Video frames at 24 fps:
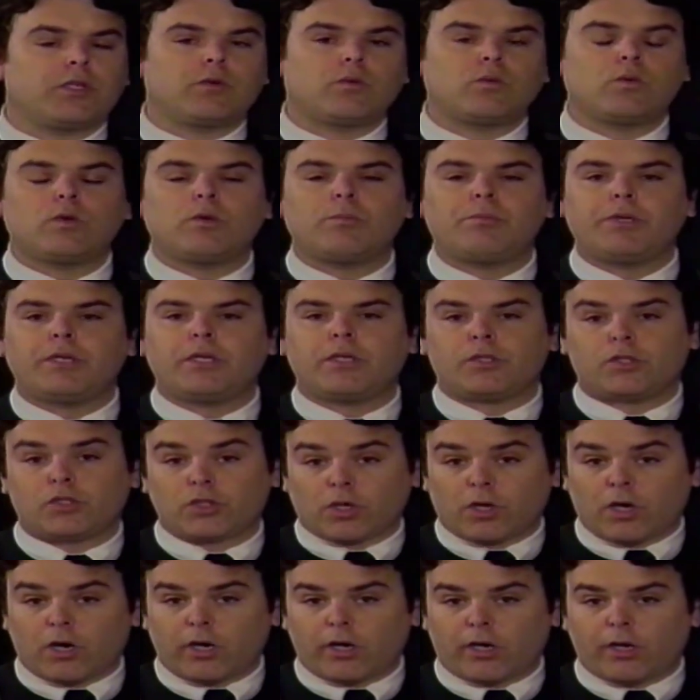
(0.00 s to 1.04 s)
There will be a
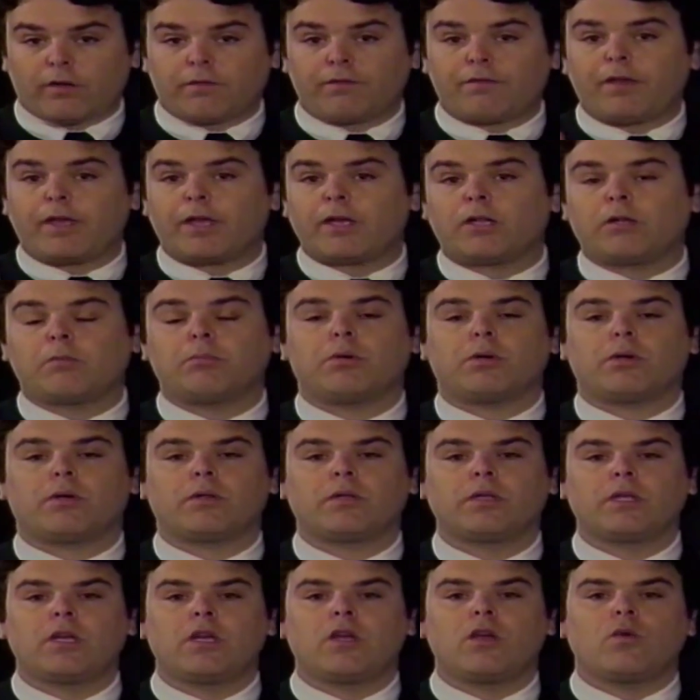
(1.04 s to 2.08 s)
chart
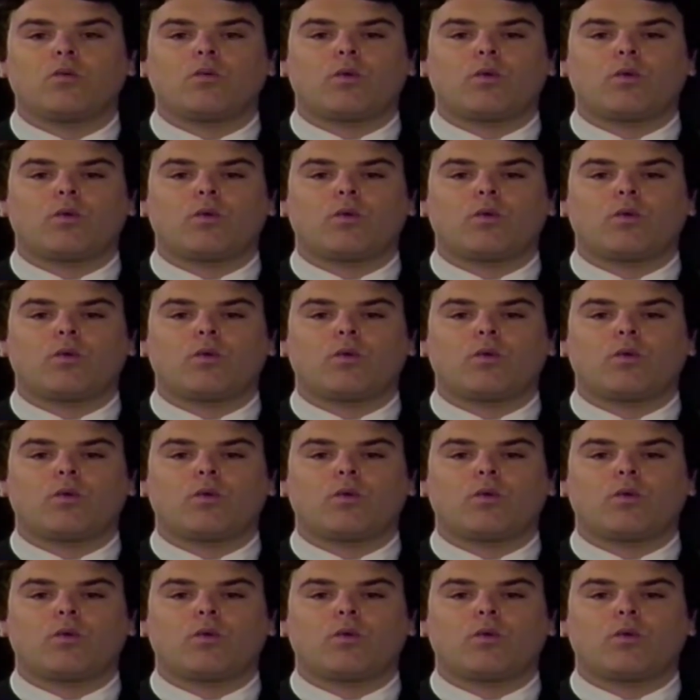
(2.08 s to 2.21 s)
available